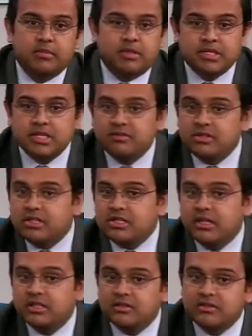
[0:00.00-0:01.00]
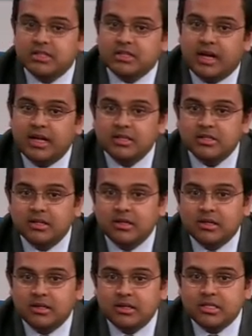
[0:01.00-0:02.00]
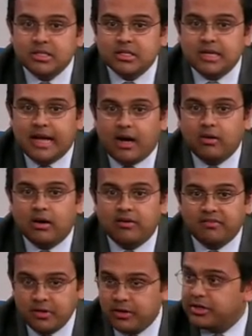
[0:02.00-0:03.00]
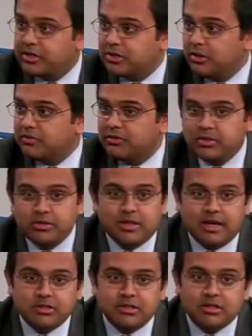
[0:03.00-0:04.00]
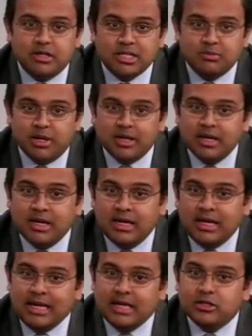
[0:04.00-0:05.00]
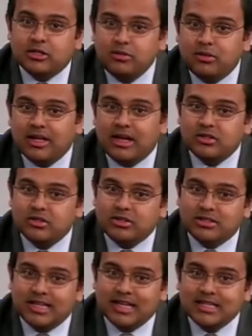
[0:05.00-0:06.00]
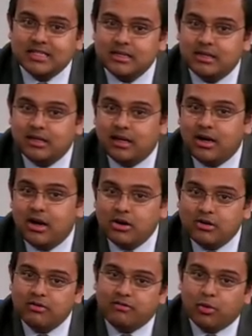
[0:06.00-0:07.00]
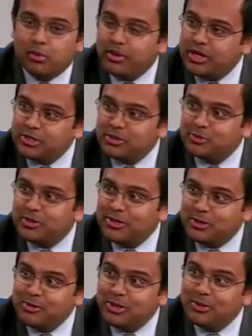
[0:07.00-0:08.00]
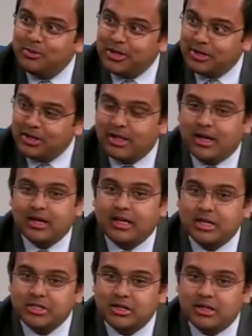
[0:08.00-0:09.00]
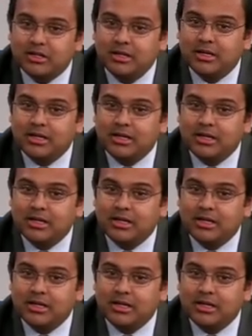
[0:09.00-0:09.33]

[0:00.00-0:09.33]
This gives you a sense of the science. This is now a few years old from 2006, but in 2006, 104 patients with intermittent claudication and